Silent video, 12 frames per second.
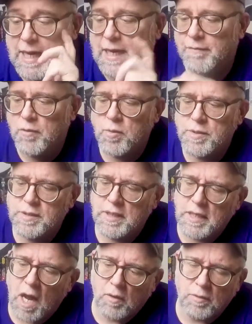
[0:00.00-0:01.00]
And of course the
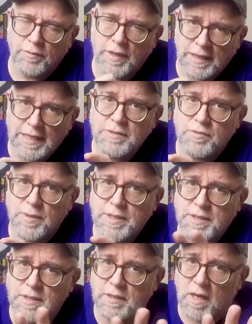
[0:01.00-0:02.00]
lens
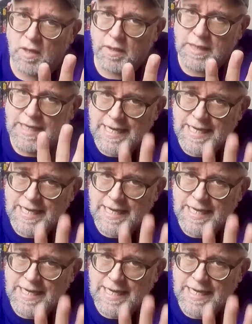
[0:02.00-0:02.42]
region on